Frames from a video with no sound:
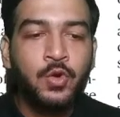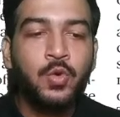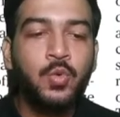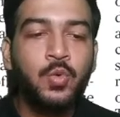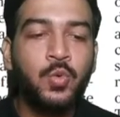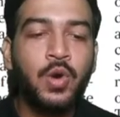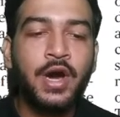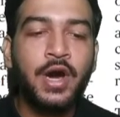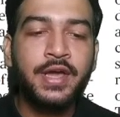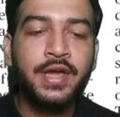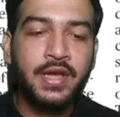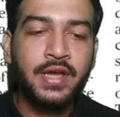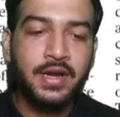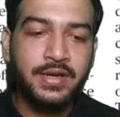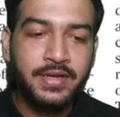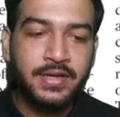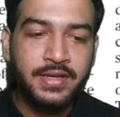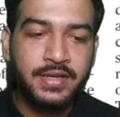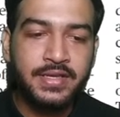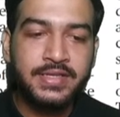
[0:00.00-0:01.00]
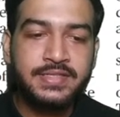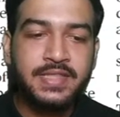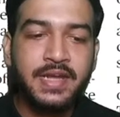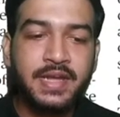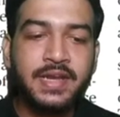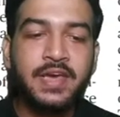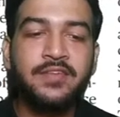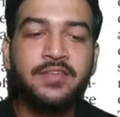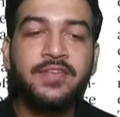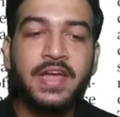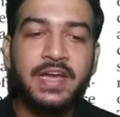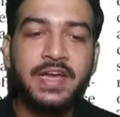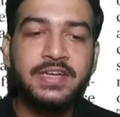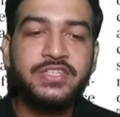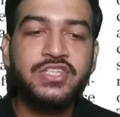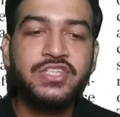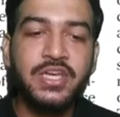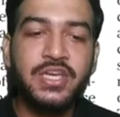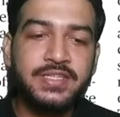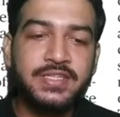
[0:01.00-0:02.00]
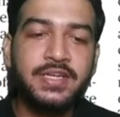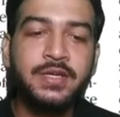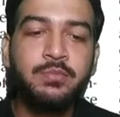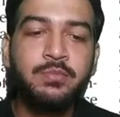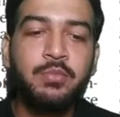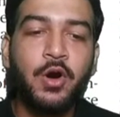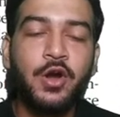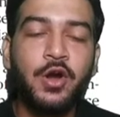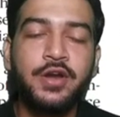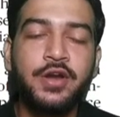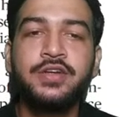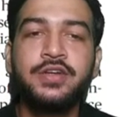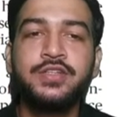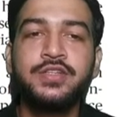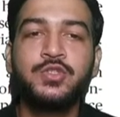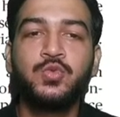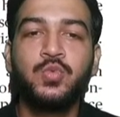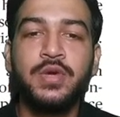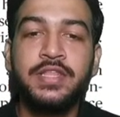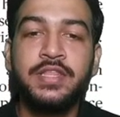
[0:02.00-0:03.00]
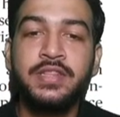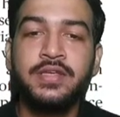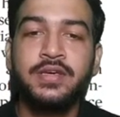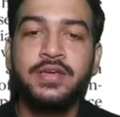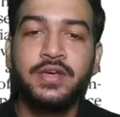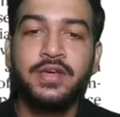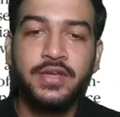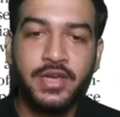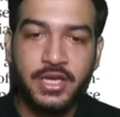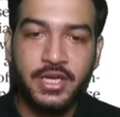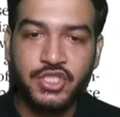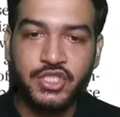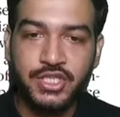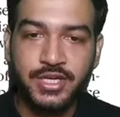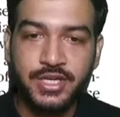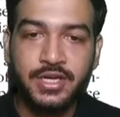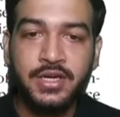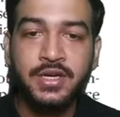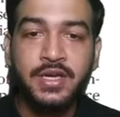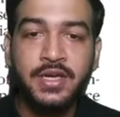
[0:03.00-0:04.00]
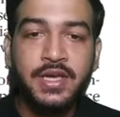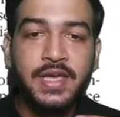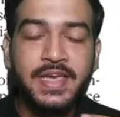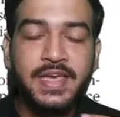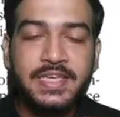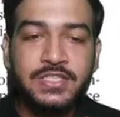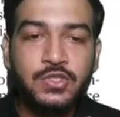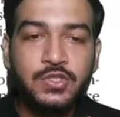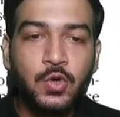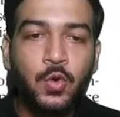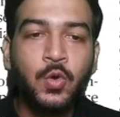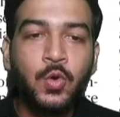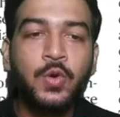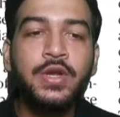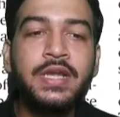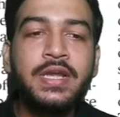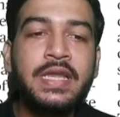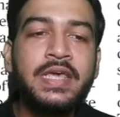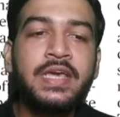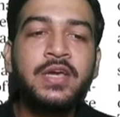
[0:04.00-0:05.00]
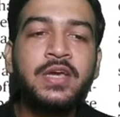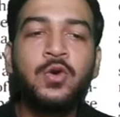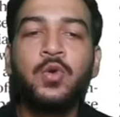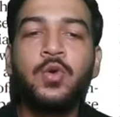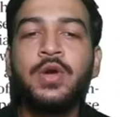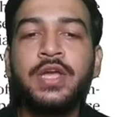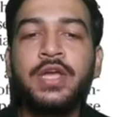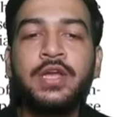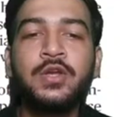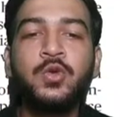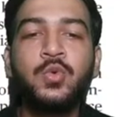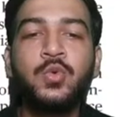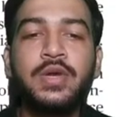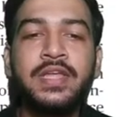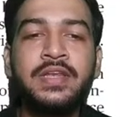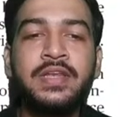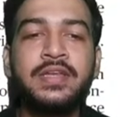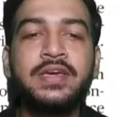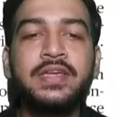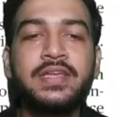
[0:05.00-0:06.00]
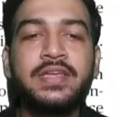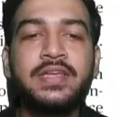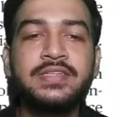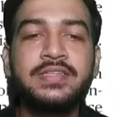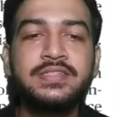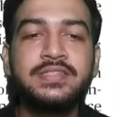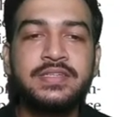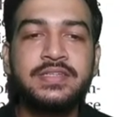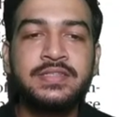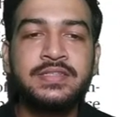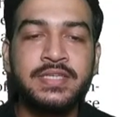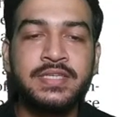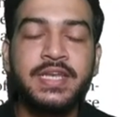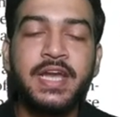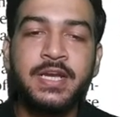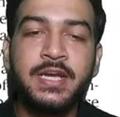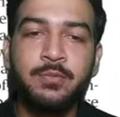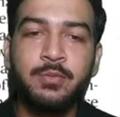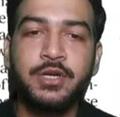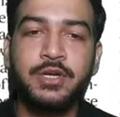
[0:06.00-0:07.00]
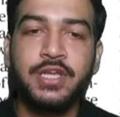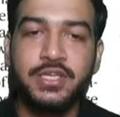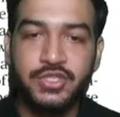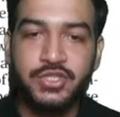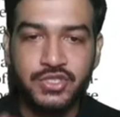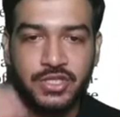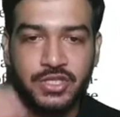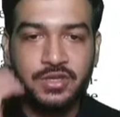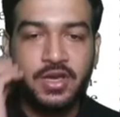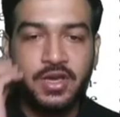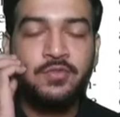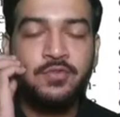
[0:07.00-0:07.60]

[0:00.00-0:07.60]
who are countries that have adjacent borders with Russia, is only going to increase the threat potential.